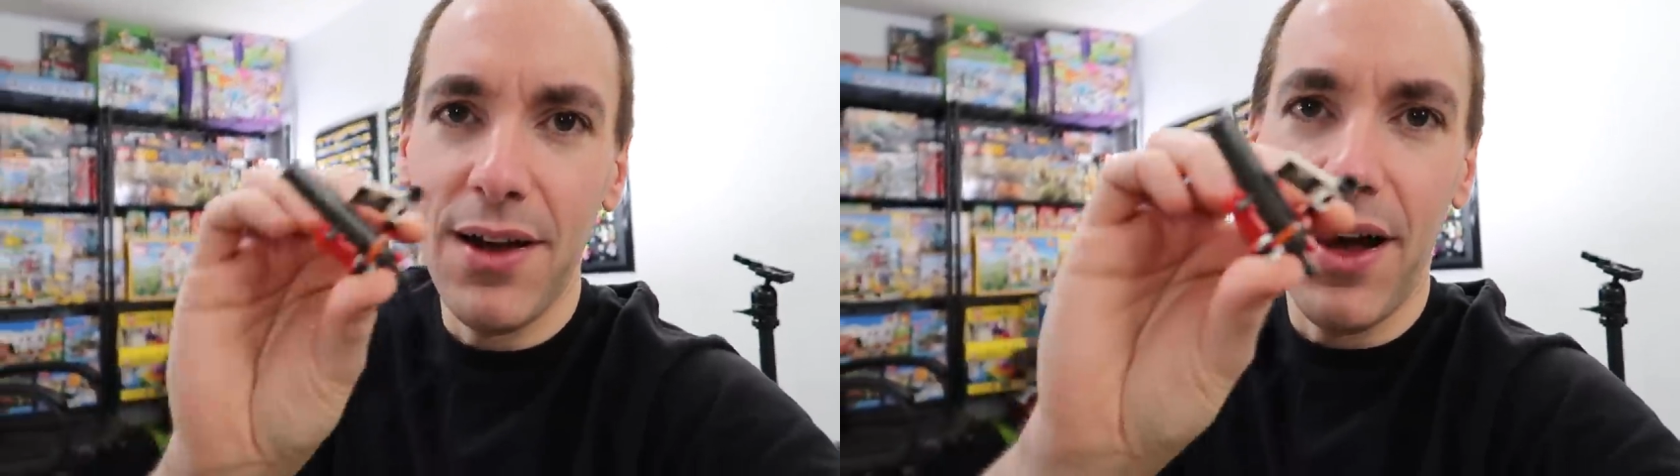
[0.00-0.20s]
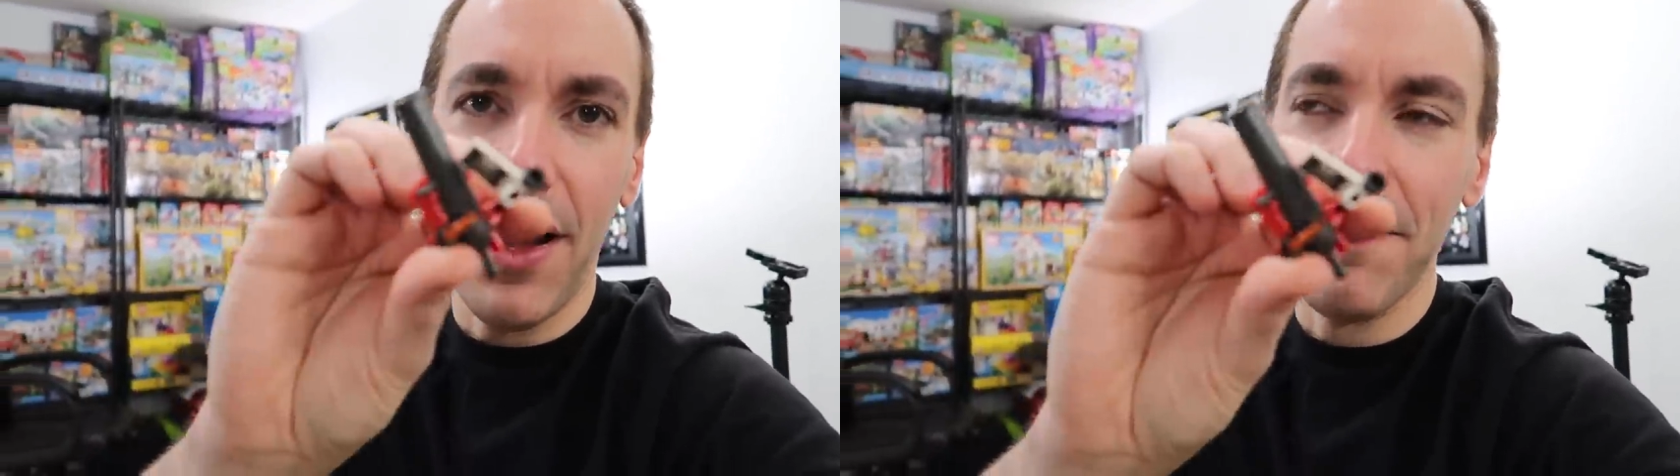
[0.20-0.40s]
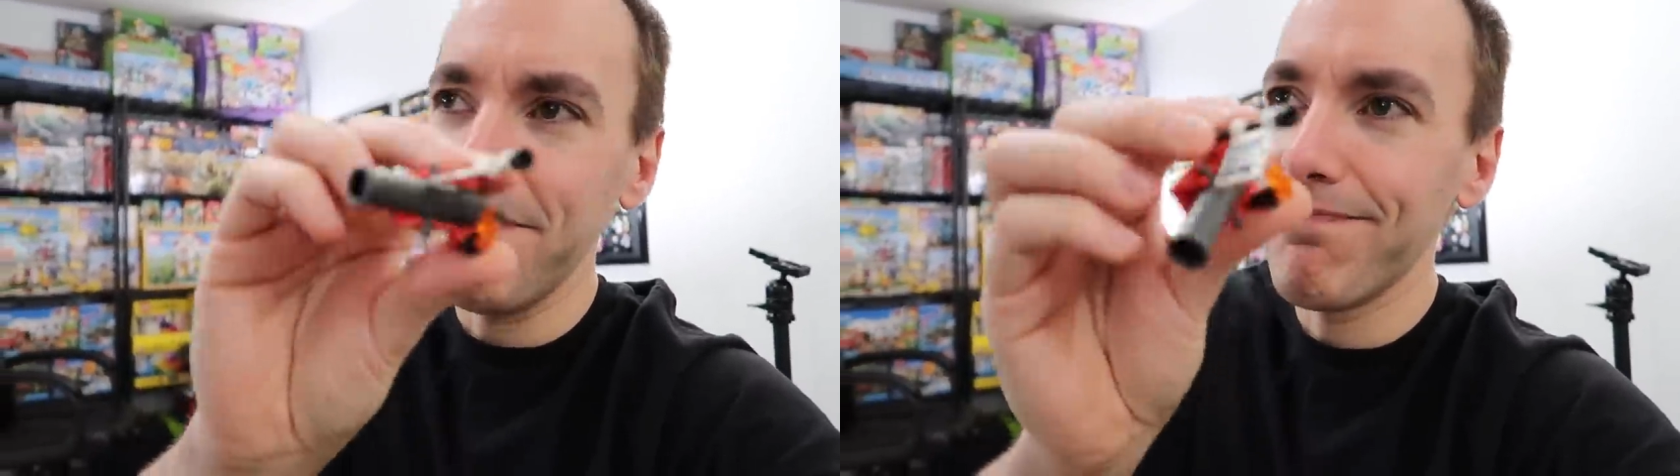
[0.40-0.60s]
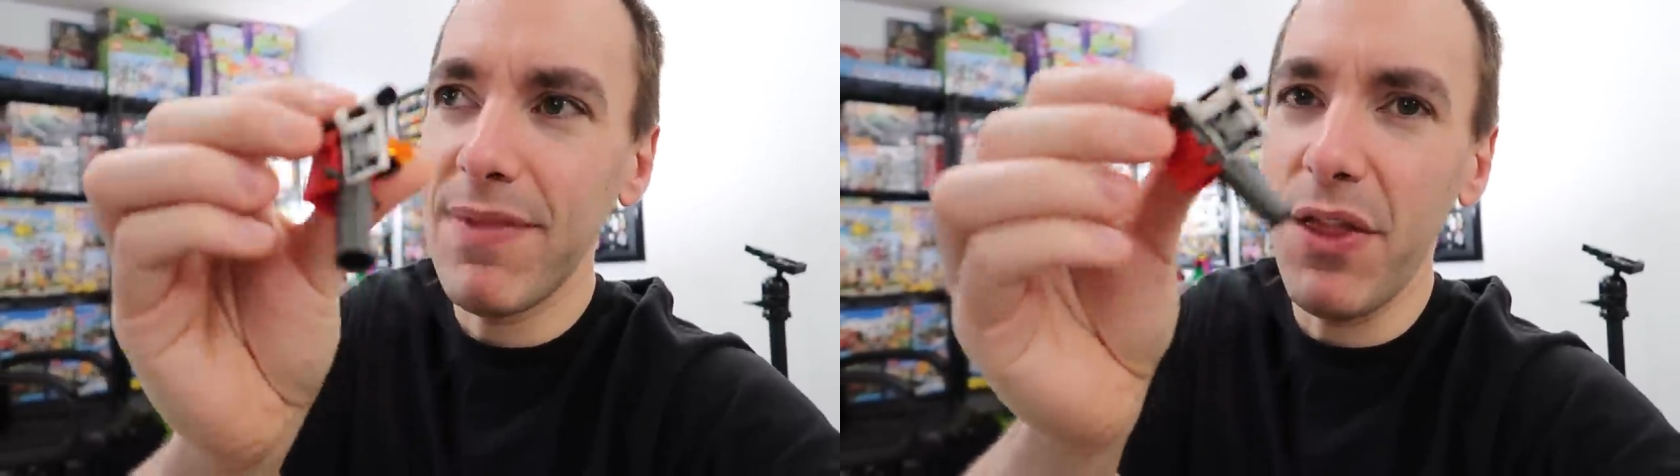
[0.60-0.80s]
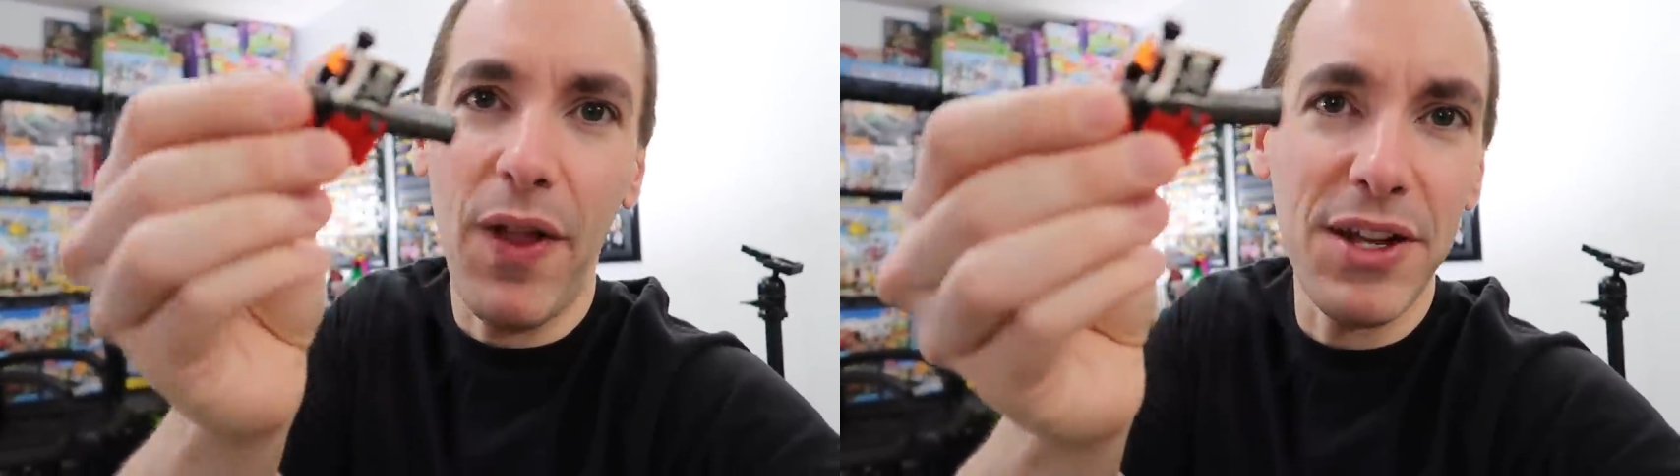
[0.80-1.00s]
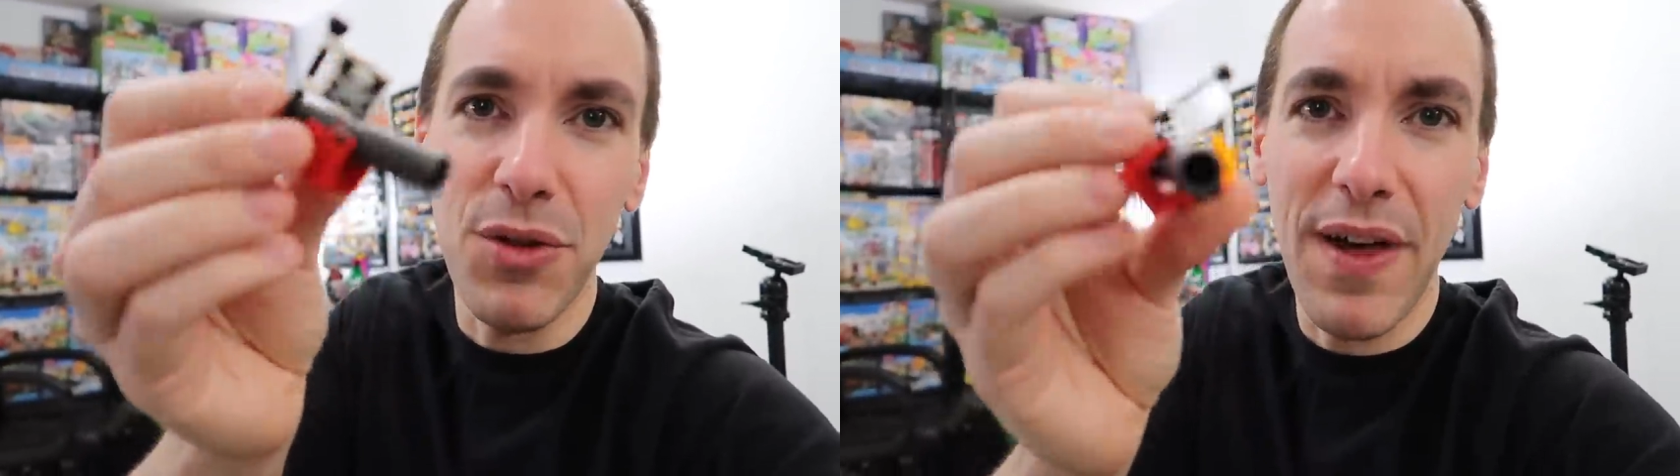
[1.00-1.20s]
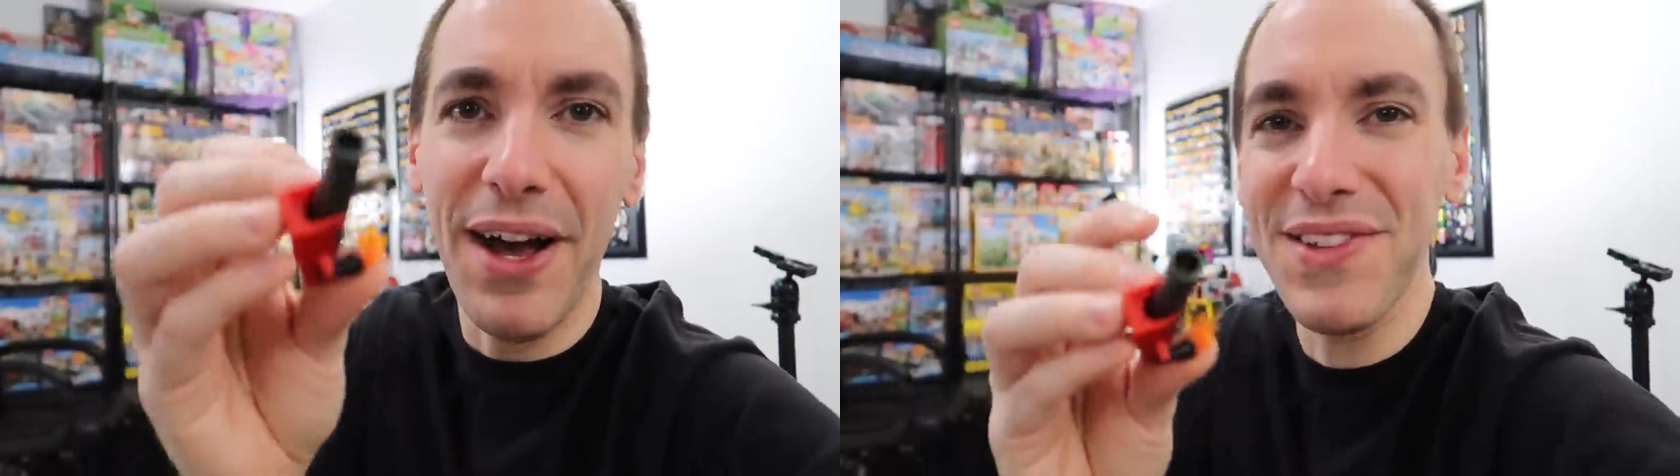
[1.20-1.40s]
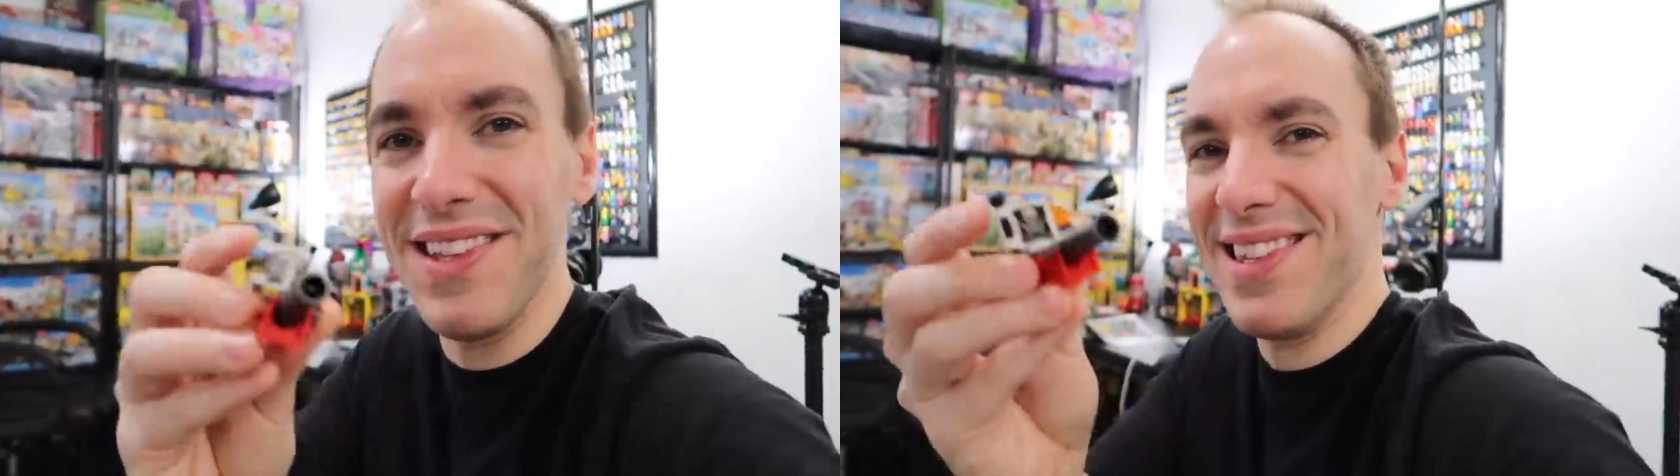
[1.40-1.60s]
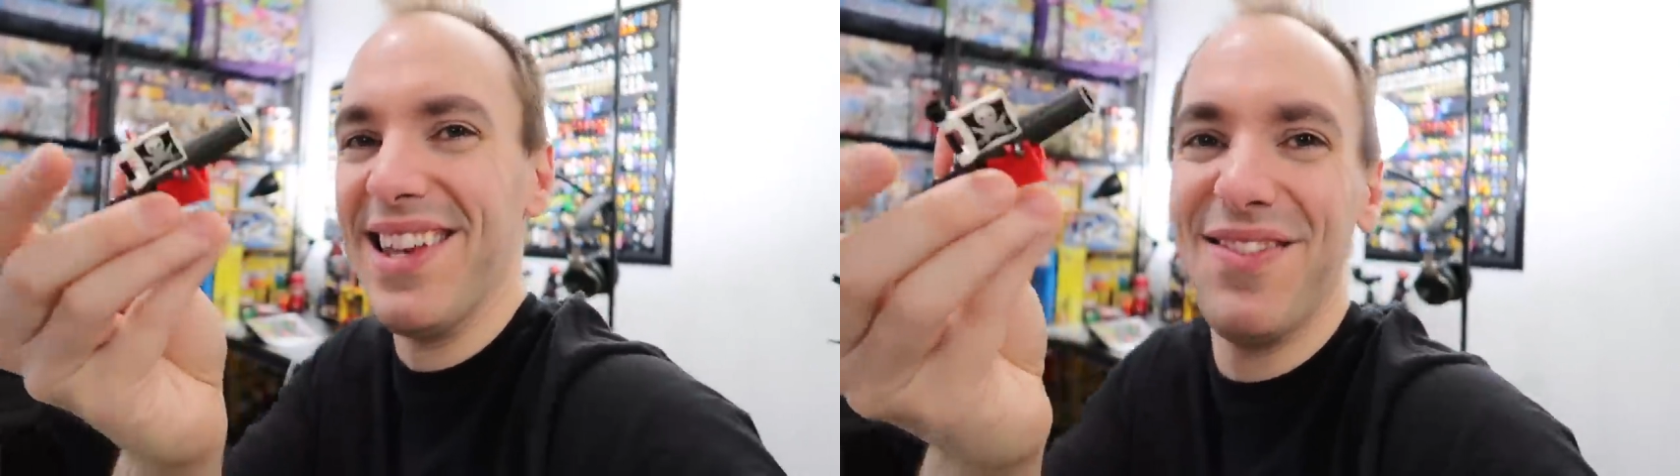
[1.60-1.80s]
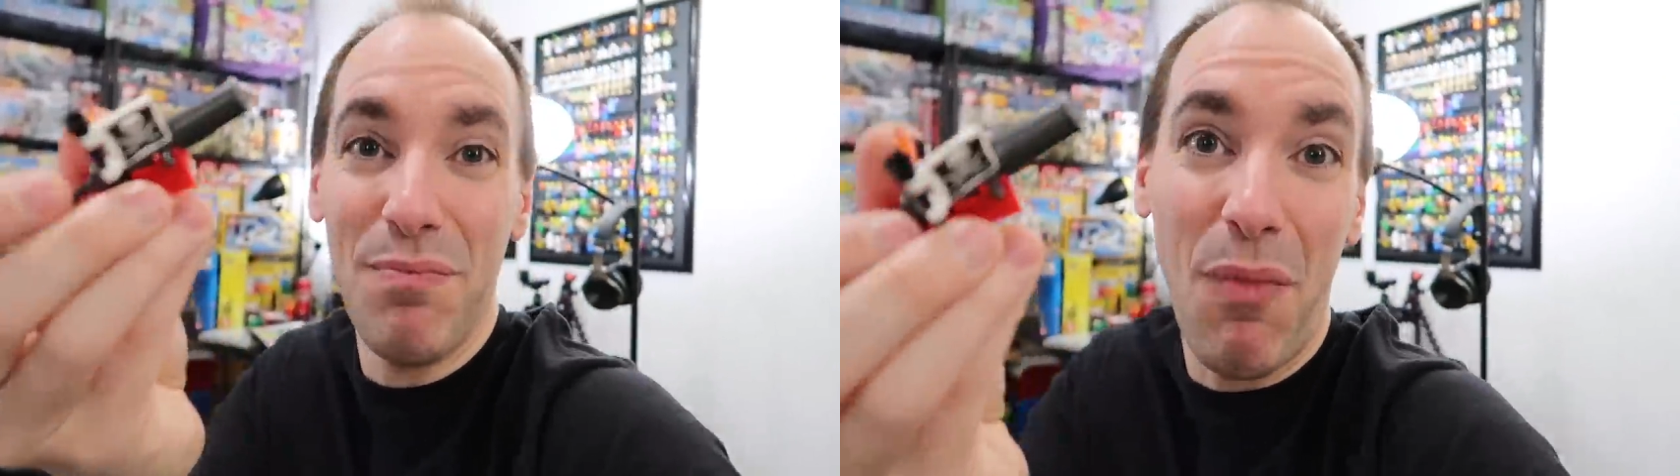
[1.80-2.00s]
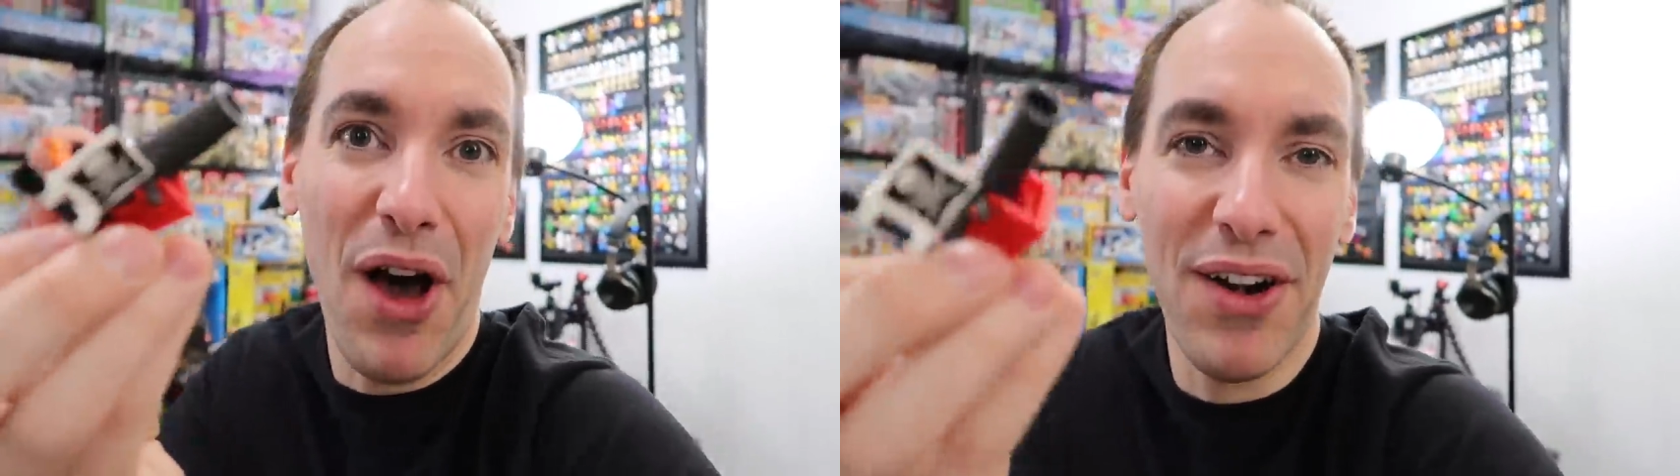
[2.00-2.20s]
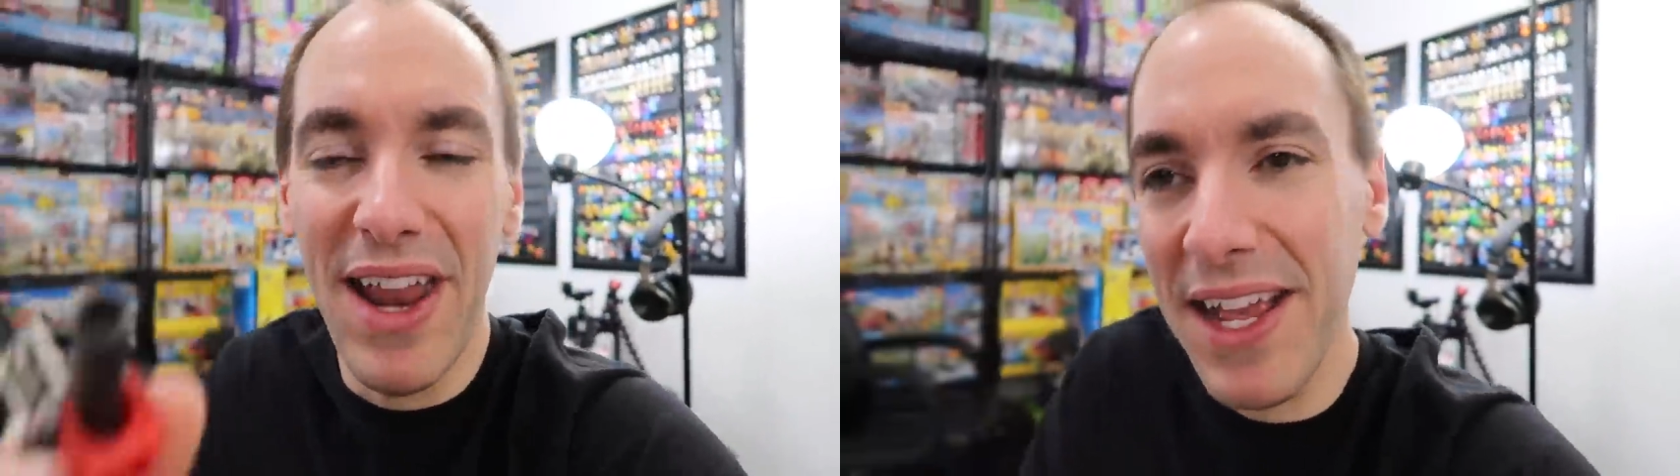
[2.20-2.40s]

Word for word: um, in the late 2000s and modern